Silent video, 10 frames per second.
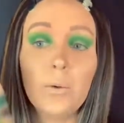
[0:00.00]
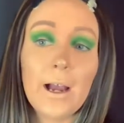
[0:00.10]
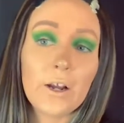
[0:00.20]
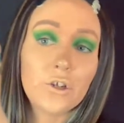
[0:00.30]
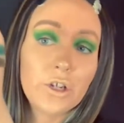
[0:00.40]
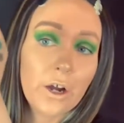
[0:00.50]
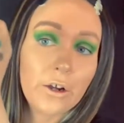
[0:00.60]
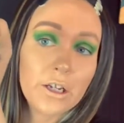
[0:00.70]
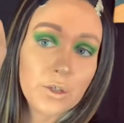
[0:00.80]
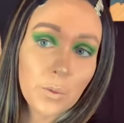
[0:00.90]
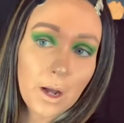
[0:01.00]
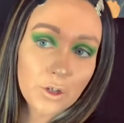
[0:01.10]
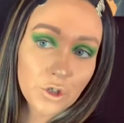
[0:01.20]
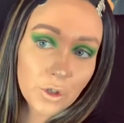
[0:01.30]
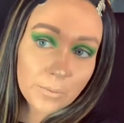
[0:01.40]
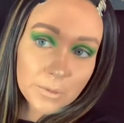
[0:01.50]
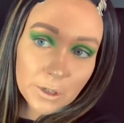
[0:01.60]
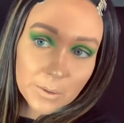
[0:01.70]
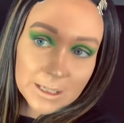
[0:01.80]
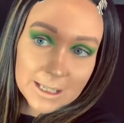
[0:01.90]
Actually, I already swatched them. So
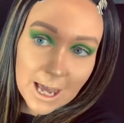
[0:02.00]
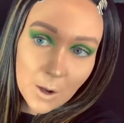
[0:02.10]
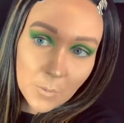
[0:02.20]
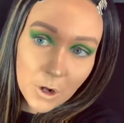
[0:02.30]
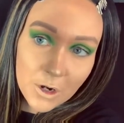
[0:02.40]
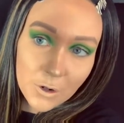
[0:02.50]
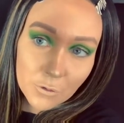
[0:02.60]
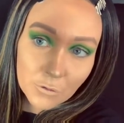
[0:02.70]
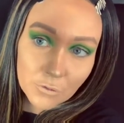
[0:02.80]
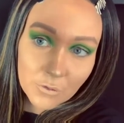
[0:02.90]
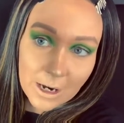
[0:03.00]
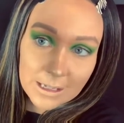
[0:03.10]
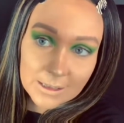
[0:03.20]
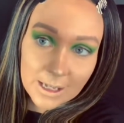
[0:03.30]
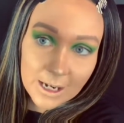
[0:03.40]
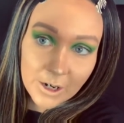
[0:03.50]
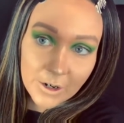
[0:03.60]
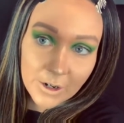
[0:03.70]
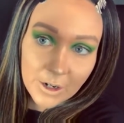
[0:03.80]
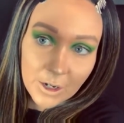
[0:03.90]
it's that one right there
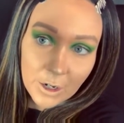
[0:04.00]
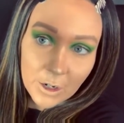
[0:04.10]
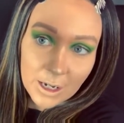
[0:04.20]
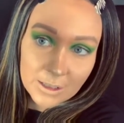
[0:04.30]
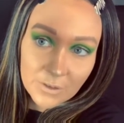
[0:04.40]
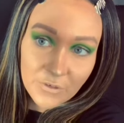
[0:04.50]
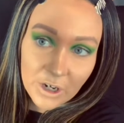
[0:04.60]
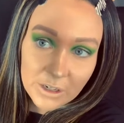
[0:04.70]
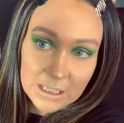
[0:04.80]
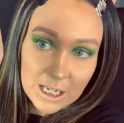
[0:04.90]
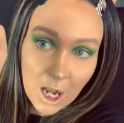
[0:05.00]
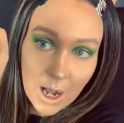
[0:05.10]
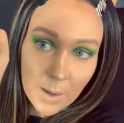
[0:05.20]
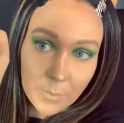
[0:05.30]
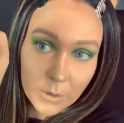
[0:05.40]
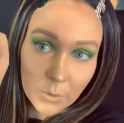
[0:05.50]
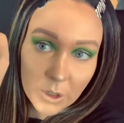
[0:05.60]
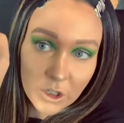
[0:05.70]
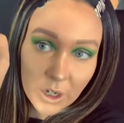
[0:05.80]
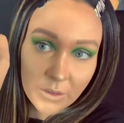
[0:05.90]
at the very top,
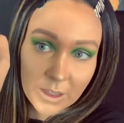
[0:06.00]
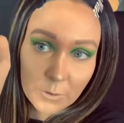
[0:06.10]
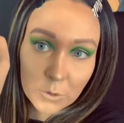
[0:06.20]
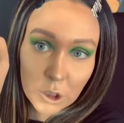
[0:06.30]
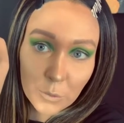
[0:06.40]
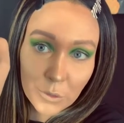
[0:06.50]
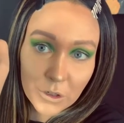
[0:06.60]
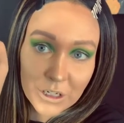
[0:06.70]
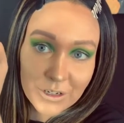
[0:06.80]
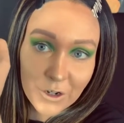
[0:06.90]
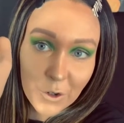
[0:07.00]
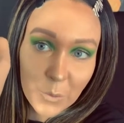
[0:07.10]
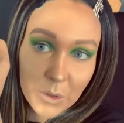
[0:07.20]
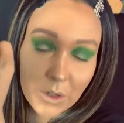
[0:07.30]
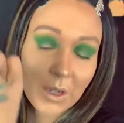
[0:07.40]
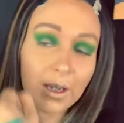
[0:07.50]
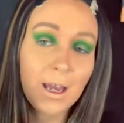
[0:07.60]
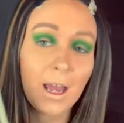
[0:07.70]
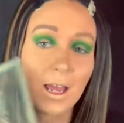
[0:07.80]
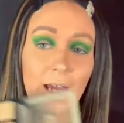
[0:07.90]
which I think will look pretty dope.
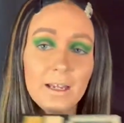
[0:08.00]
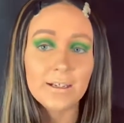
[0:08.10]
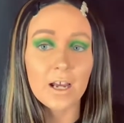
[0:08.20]
And